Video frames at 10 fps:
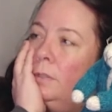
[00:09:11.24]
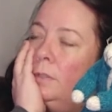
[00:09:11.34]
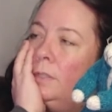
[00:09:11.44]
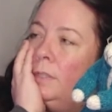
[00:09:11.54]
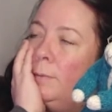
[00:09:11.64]

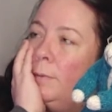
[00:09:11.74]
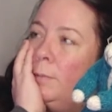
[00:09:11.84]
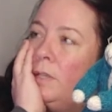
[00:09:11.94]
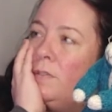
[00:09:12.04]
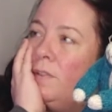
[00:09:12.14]
Is it Debbie
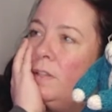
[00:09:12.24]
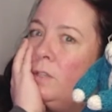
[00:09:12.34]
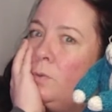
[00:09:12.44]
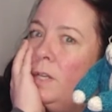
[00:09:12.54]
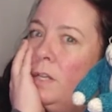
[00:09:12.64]
Bliss felted
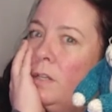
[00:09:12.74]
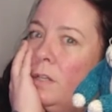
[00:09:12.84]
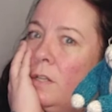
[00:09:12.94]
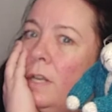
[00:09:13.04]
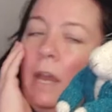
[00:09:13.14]
tweed?
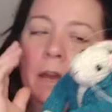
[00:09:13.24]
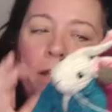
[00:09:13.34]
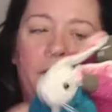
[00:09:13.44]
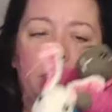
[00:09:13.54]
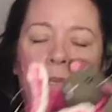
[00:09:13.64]
Yeah, I
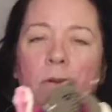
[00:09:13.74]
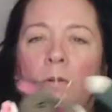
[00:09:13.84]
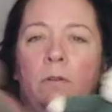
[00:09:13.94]
think so.